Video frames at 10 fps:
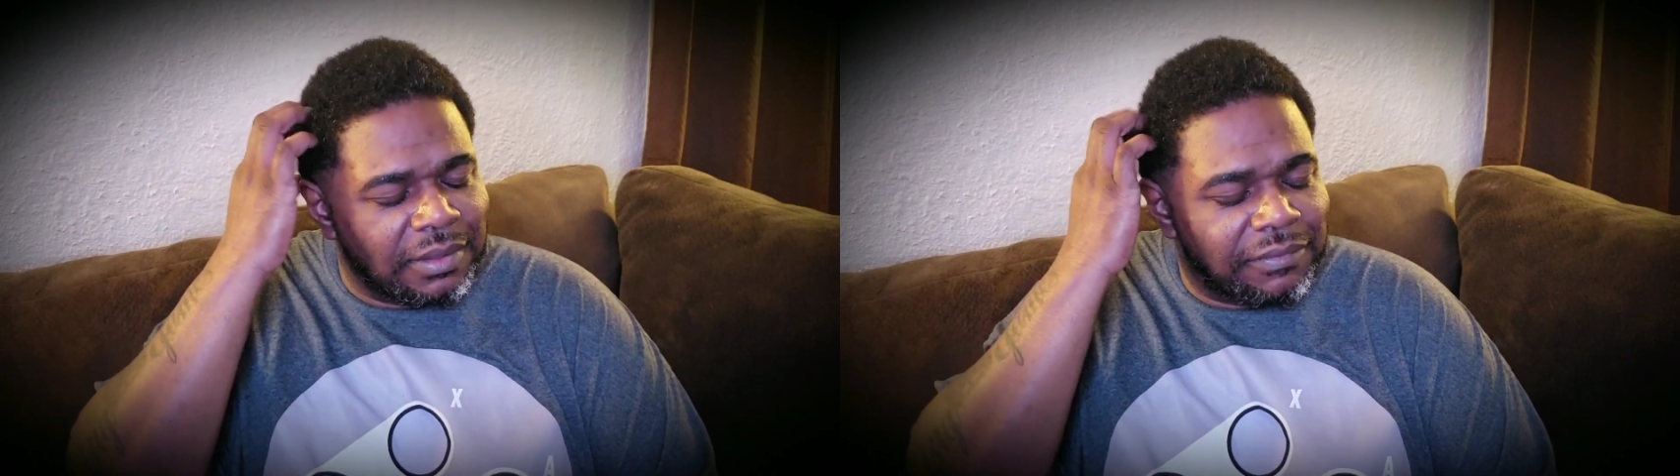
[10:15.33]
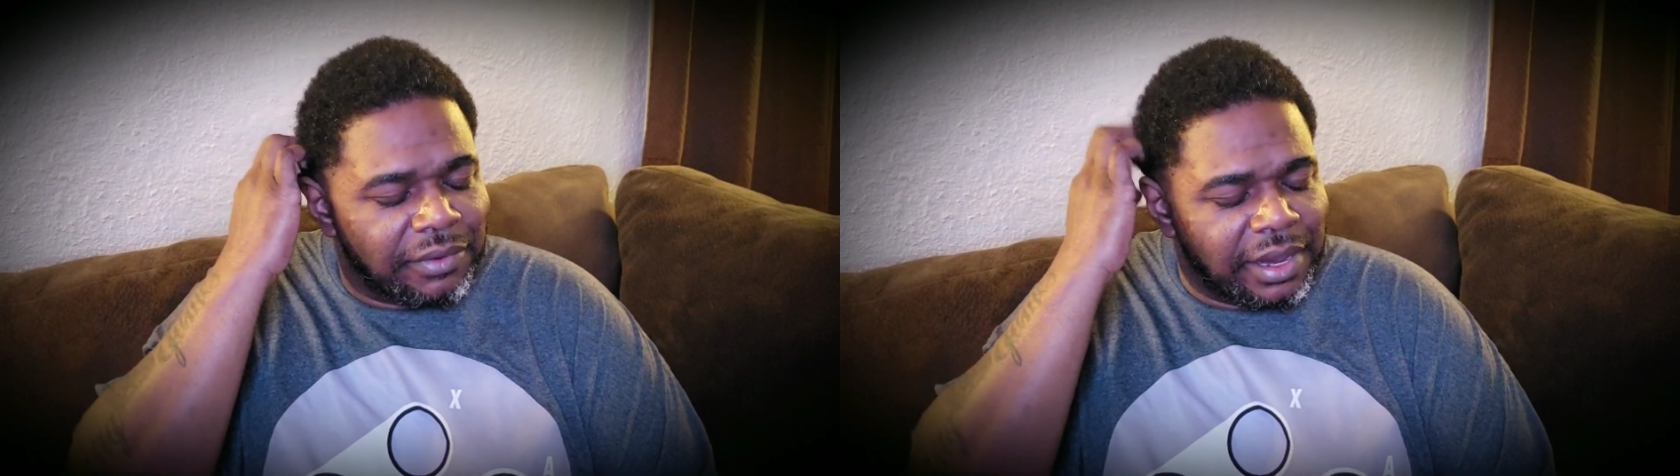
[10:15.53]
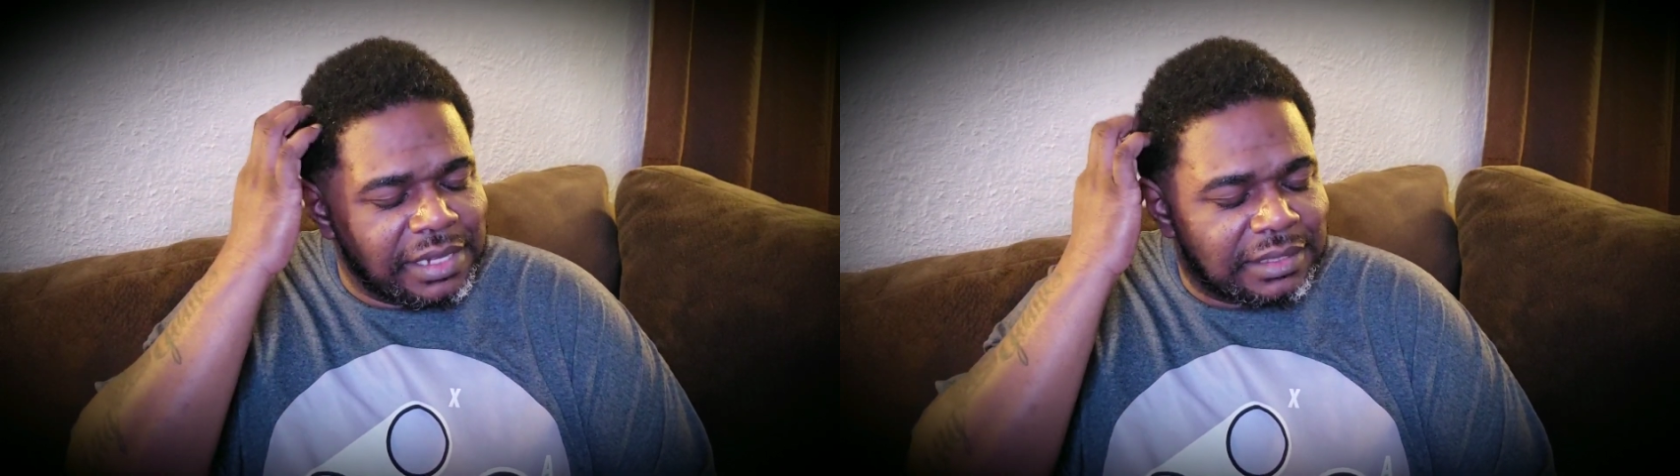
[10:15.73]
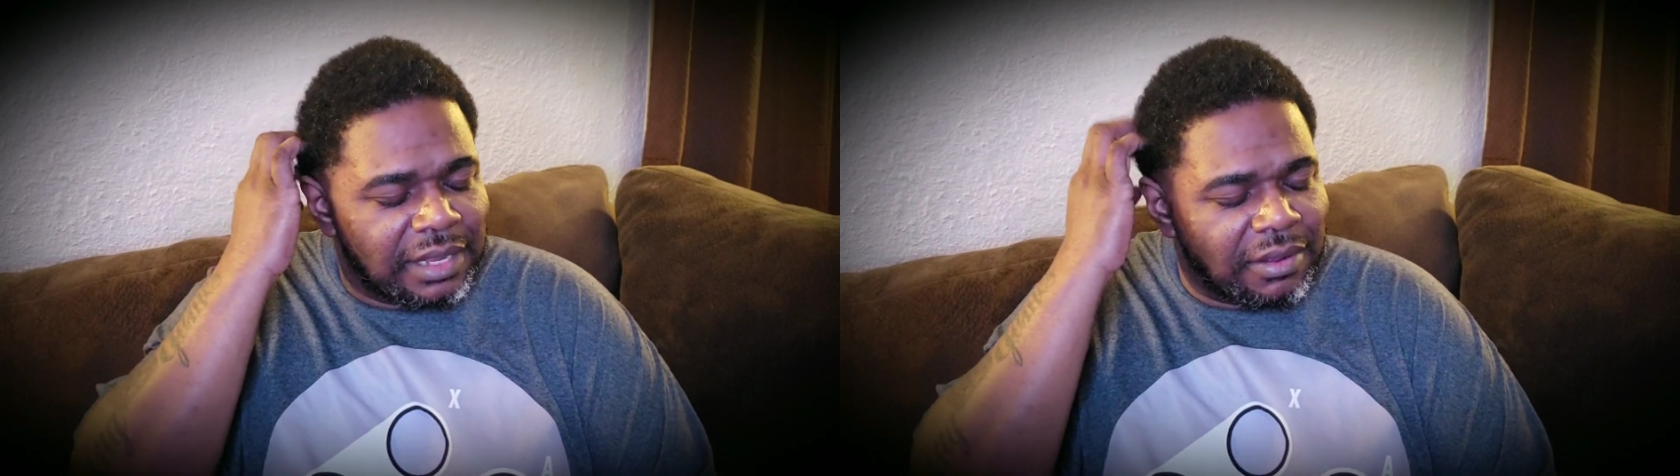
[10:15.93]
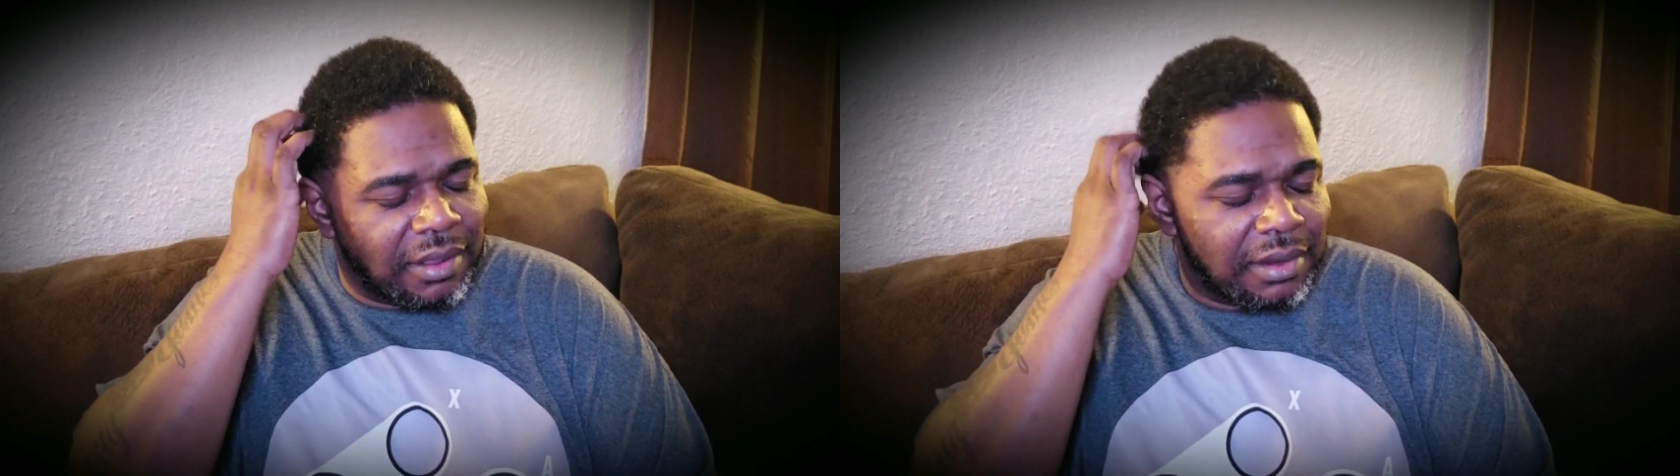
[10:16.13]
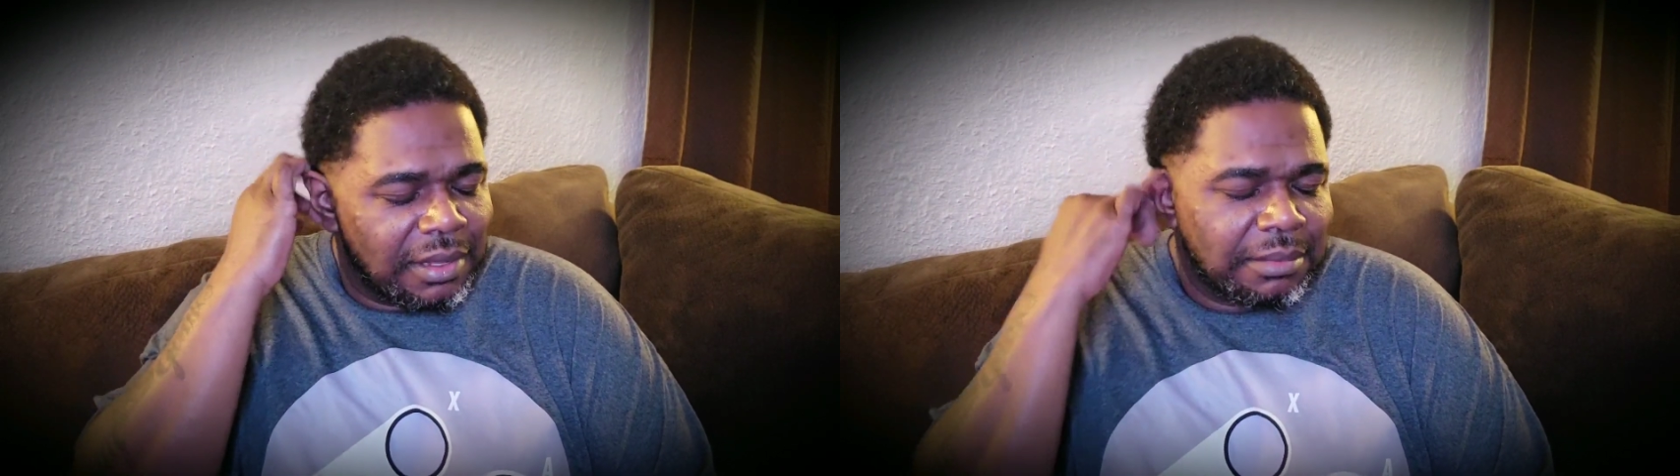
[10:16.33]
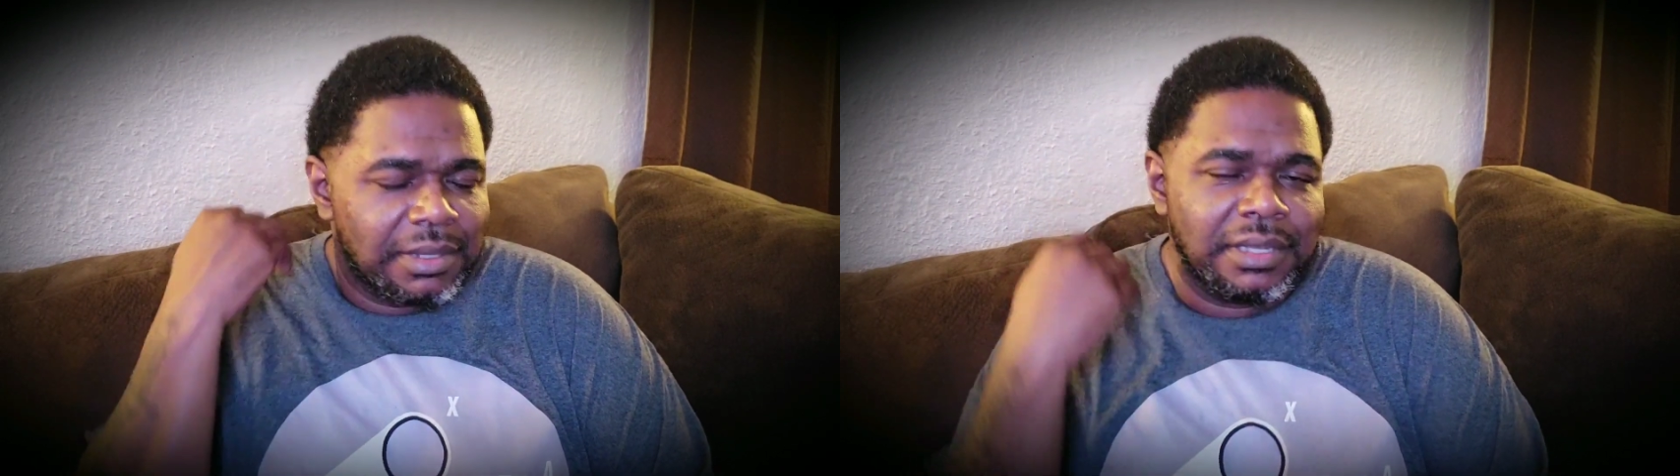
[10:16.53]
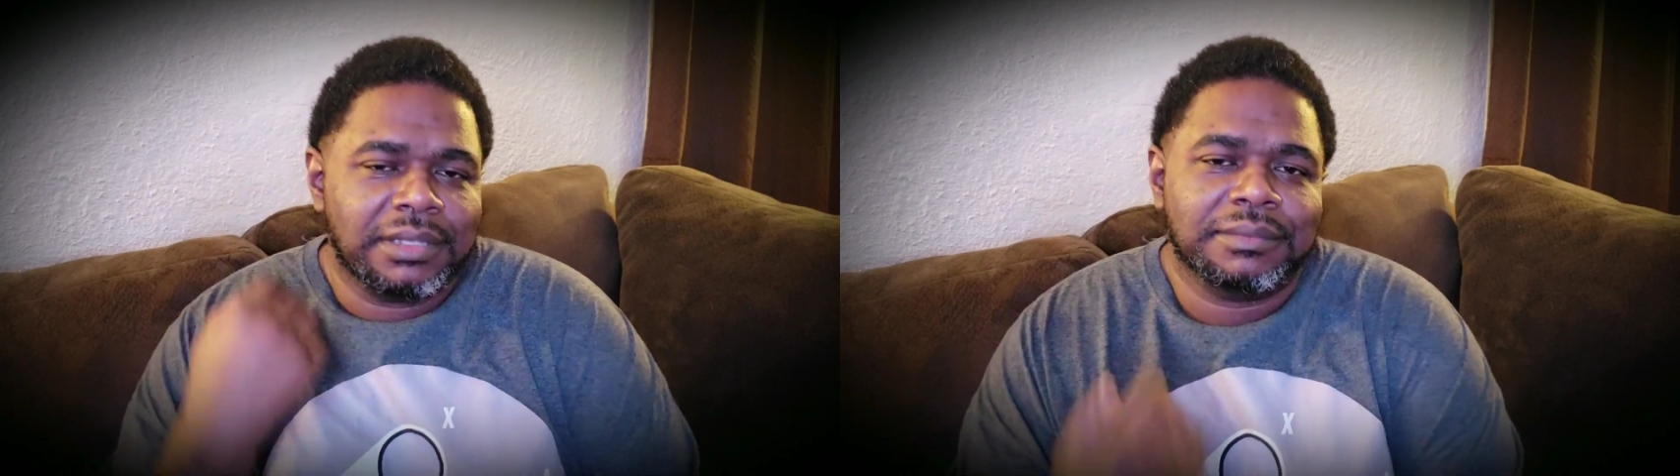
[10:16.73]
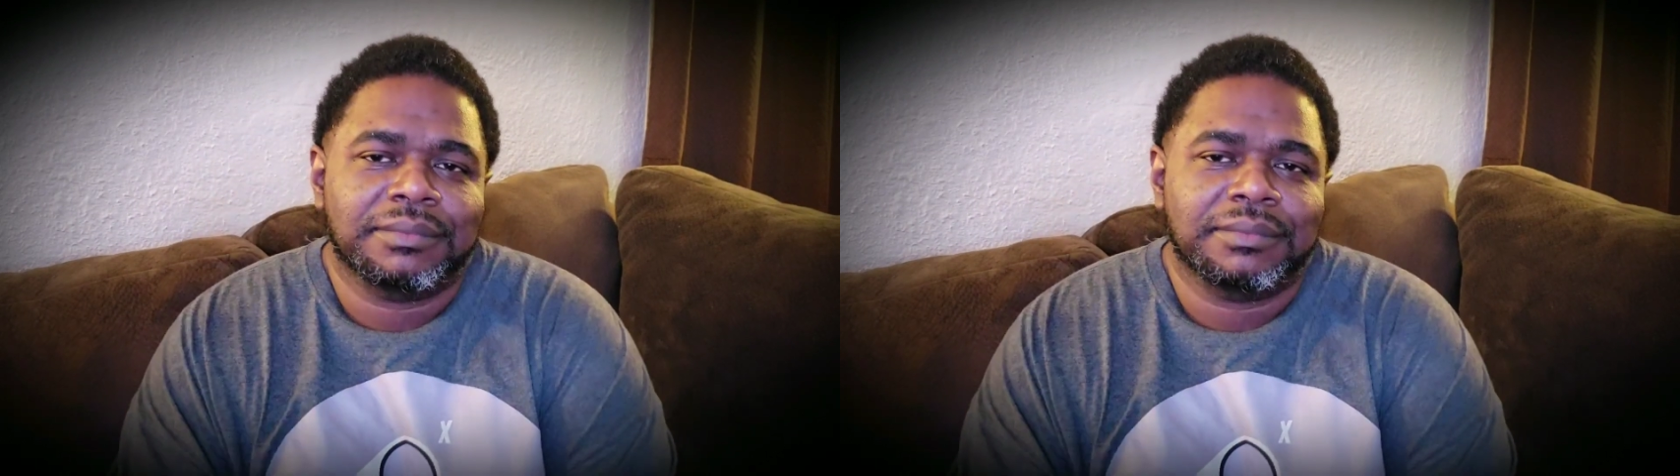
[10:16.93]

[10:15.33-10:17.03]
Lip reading: the phrase they call it, but